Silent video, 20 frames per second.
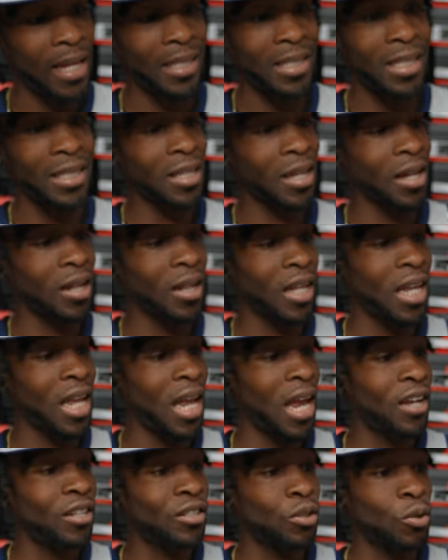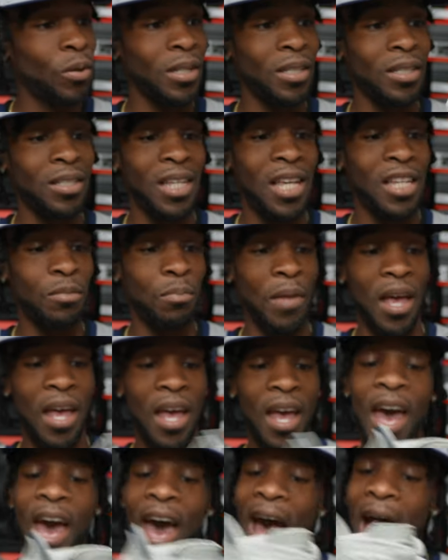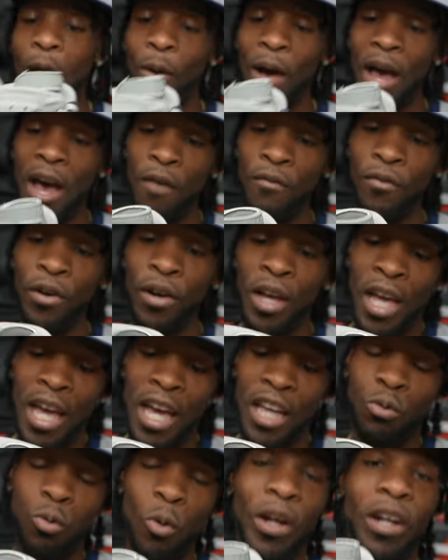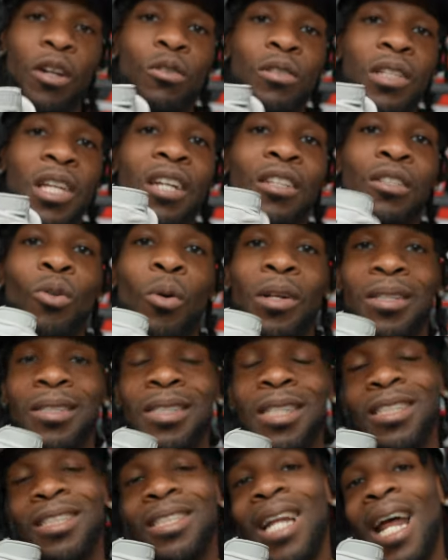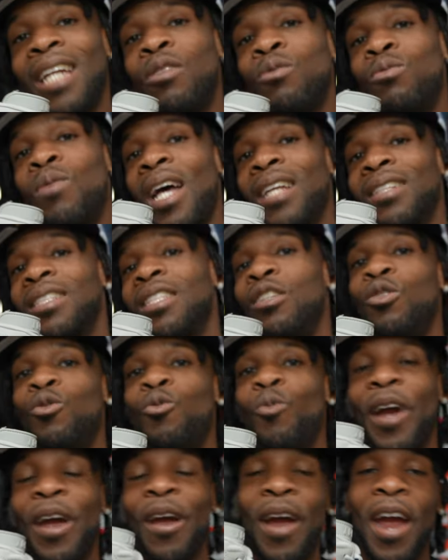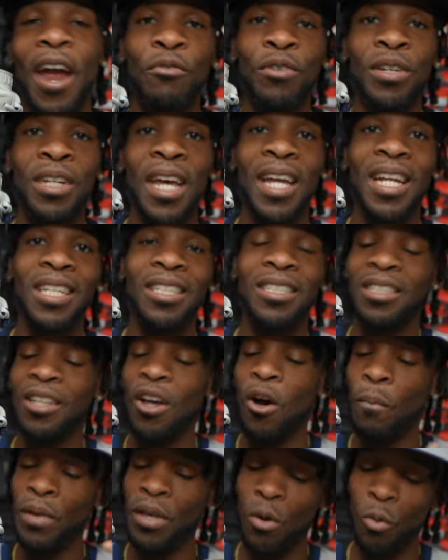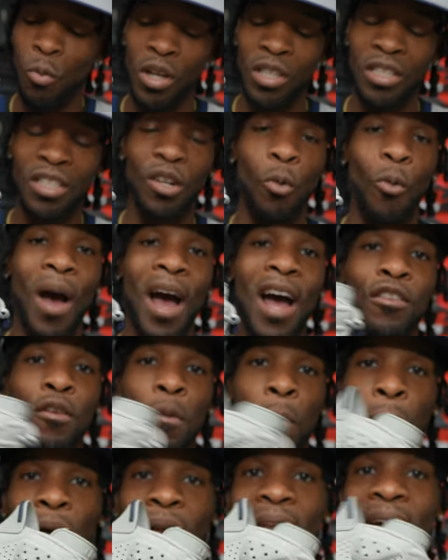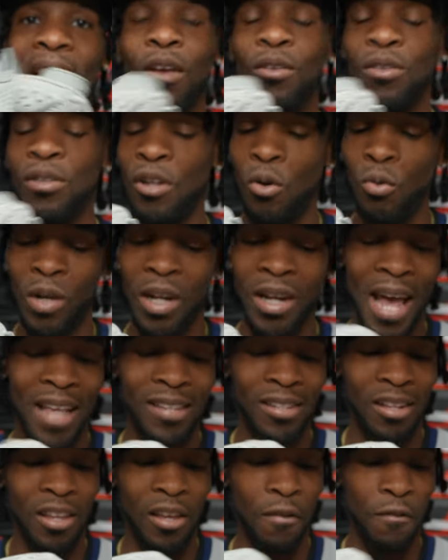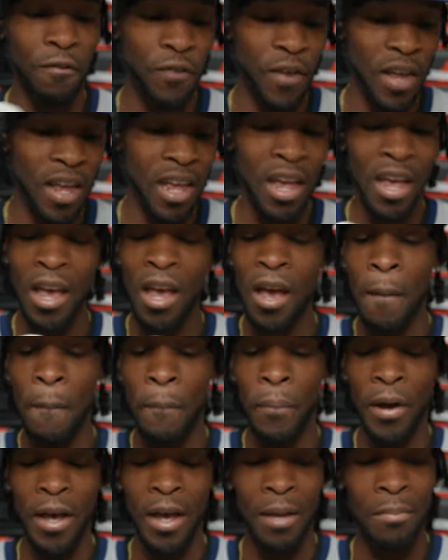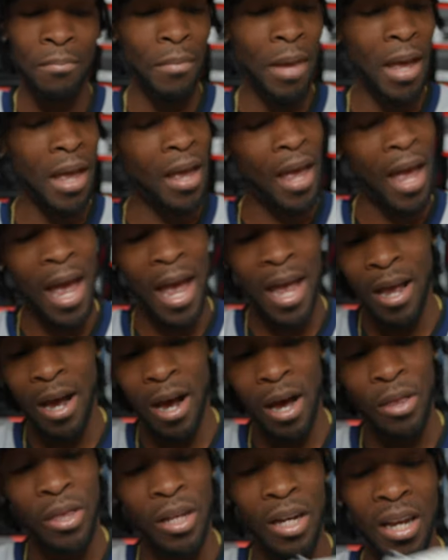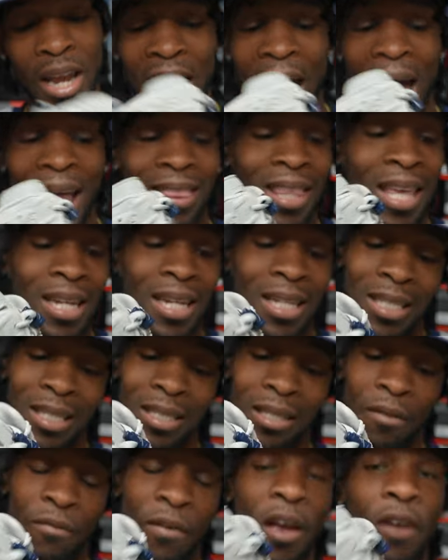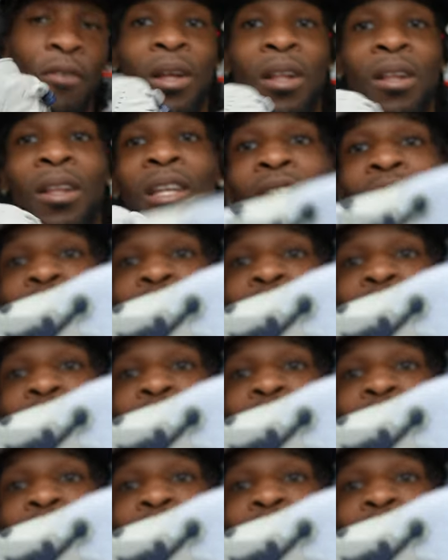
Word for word: It's just a clean Air Jordan six, man. However, it's one of those Air Jordan six that I do not see you wearing every day. This is gonna be a once in a while you pull out, you know, with a nice clean fit. But man, hey, other than that, I think this is a very clean